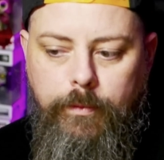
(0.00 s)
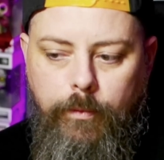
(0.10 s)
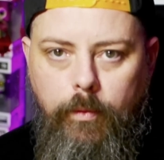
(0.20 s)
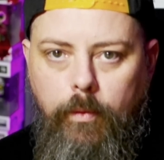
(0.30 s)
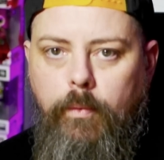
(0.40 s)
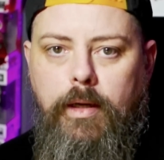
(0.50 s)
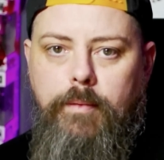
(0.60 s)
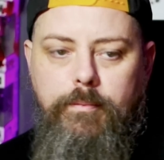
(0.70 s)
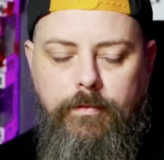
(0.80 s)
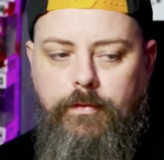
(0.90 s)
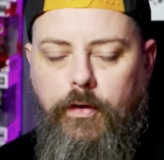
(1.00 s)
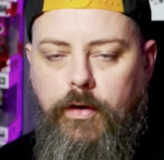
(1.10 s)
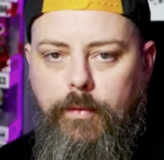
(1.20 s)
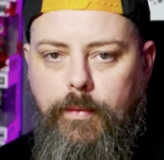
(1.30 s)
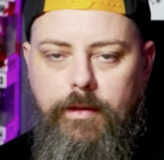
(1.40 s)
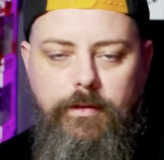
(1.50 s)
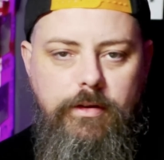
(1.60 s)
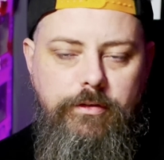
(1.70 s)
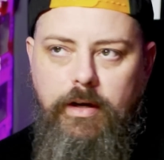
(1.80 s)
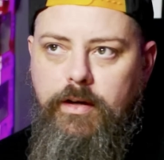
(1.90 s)
I'm fully aware that
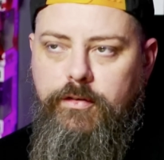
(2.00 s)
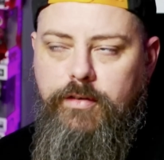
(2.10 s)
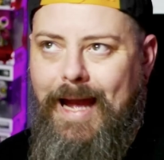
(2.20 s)
these guys